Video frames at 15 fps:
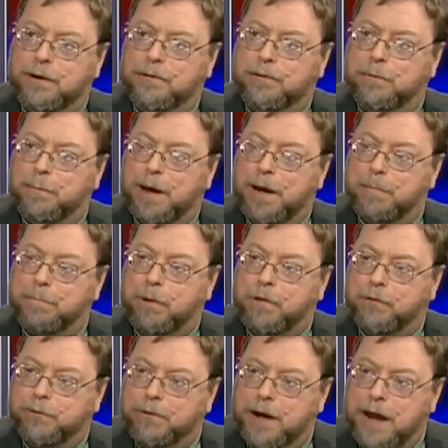and it's about
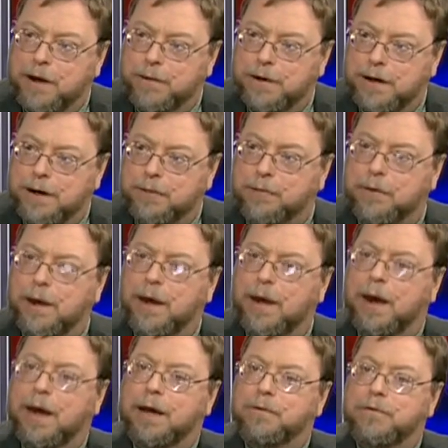personalities.
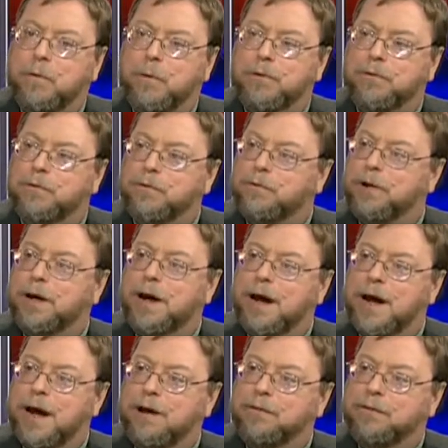And of course, the CIA